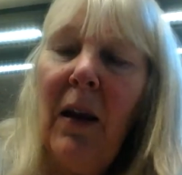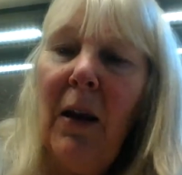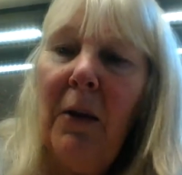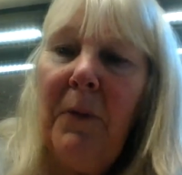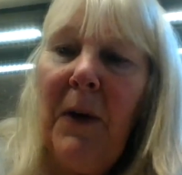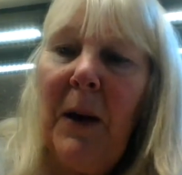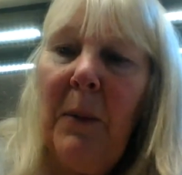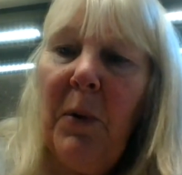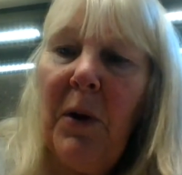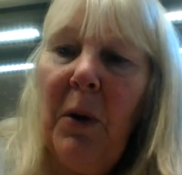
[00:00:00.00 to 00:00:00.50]
If
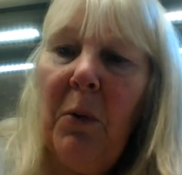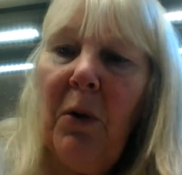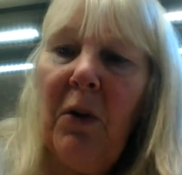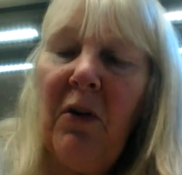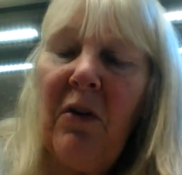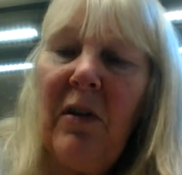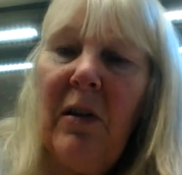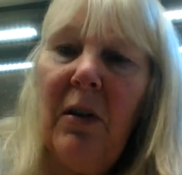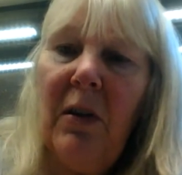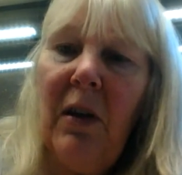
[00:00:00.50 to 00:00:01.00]
anybody
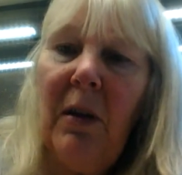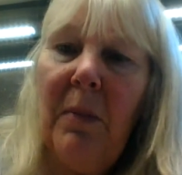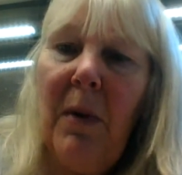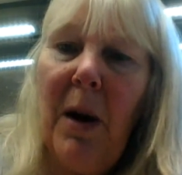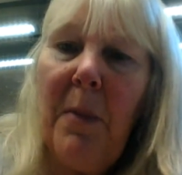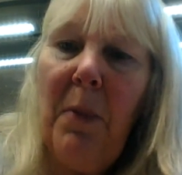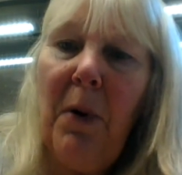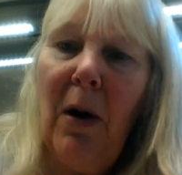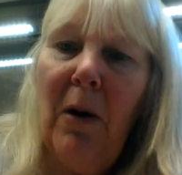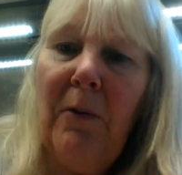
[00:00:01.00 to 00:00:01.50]
wants to look at my
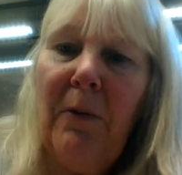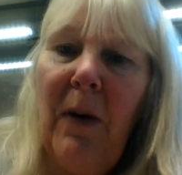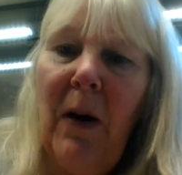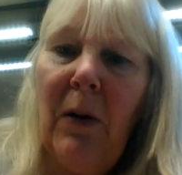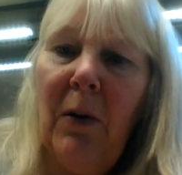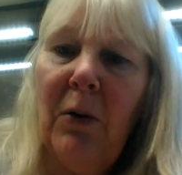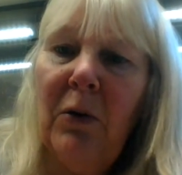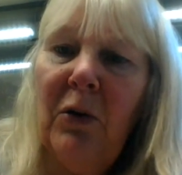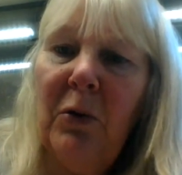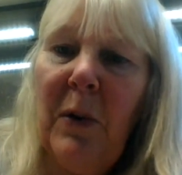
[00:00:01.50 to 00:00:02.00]

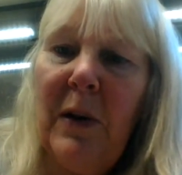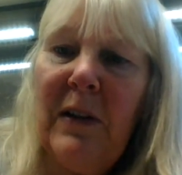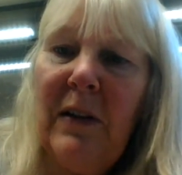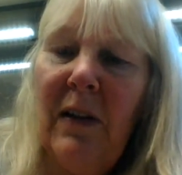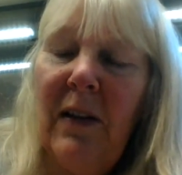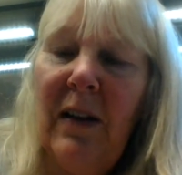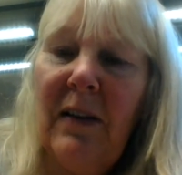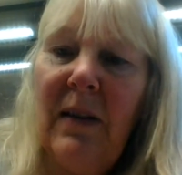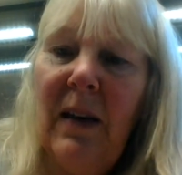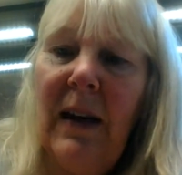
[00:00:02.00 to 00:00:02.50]
profile on Twitter,
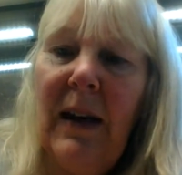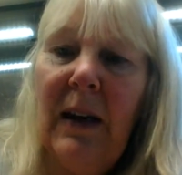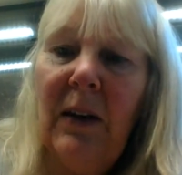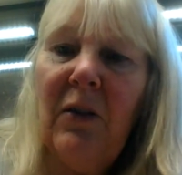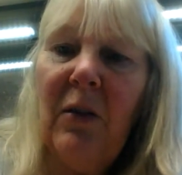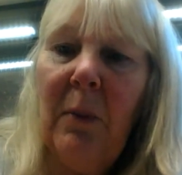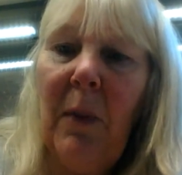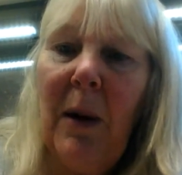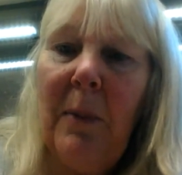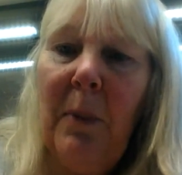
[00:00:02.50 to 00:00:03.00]
there's a link
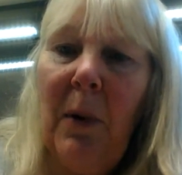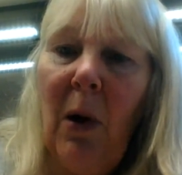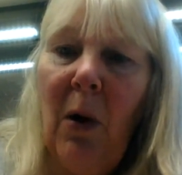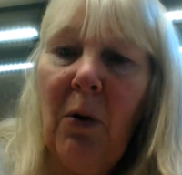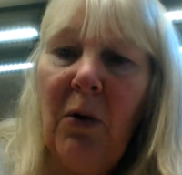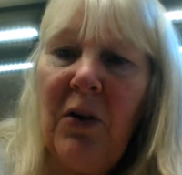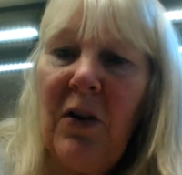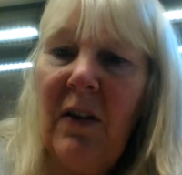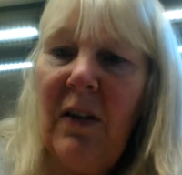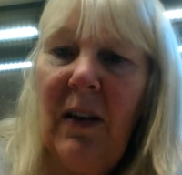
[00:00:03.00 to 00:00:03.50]
to my
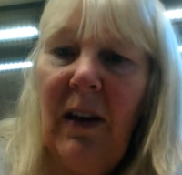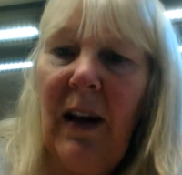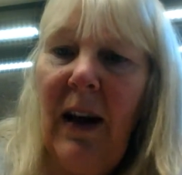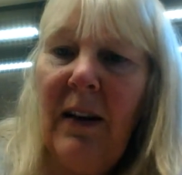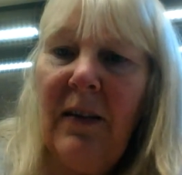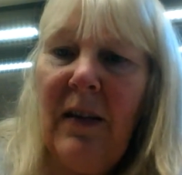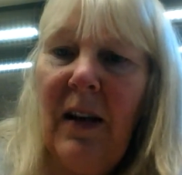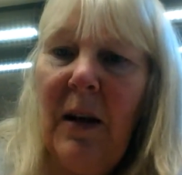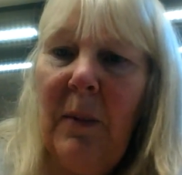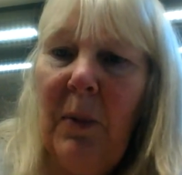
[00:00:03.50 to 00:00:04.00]
blog, just in
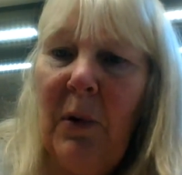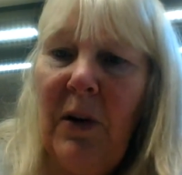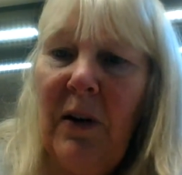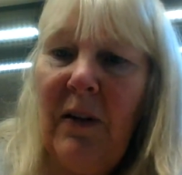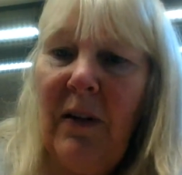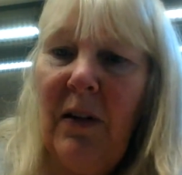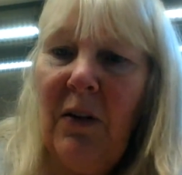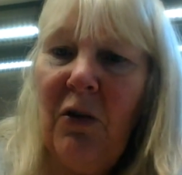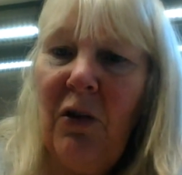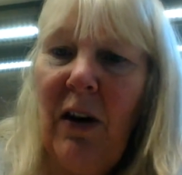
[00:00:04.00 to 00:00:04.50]
case
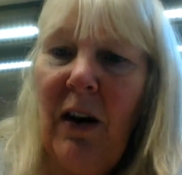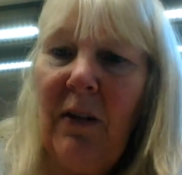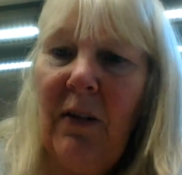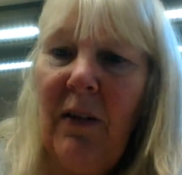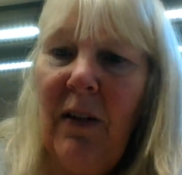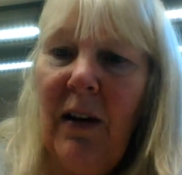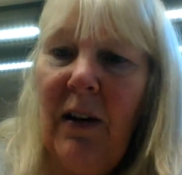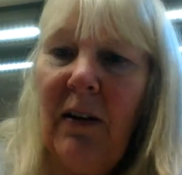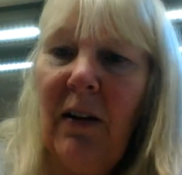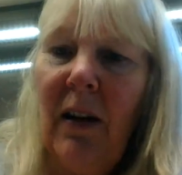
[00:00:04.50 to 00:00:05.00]
anybody's
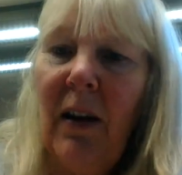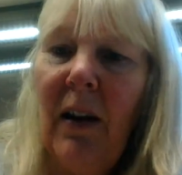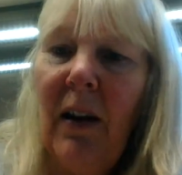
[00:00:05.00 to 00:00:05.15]
interested.